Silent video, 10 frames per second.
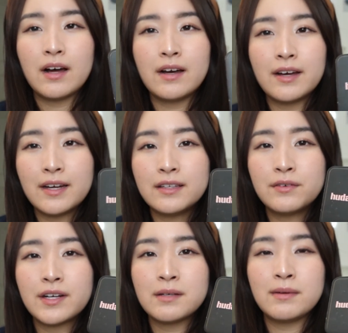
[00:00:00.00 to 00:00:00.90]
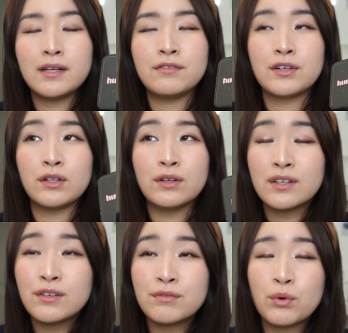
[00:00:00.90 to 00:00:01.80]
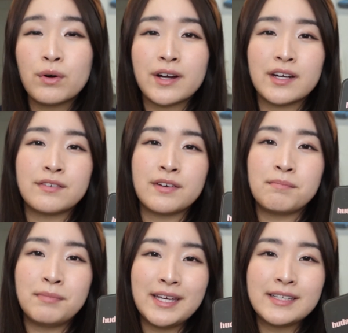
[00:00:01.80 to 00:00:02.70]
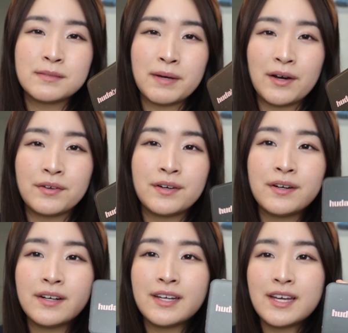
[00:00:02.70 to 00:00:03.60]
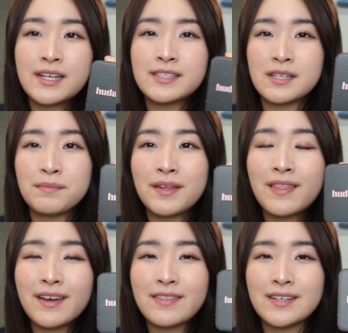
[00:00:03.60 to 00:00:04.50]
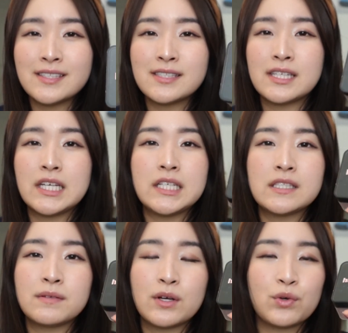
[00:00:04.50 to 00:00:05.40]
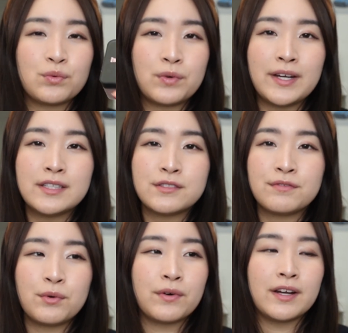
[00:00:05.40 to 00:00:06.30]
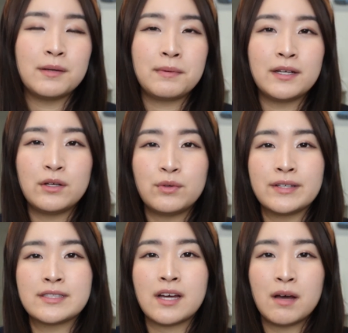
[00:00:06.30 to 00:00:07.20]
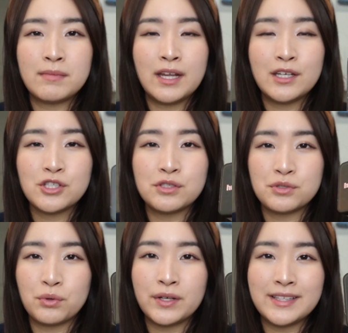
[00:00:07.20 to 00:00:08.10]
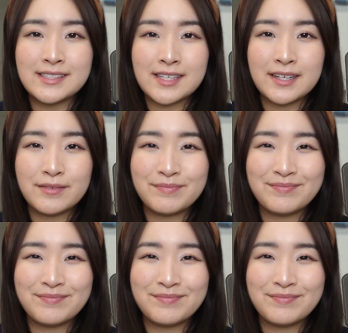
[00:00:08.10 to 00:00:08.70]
I highly recommend, if you're looking for kind of a baked powder, something like this is great for anybody who has combination to oily skin.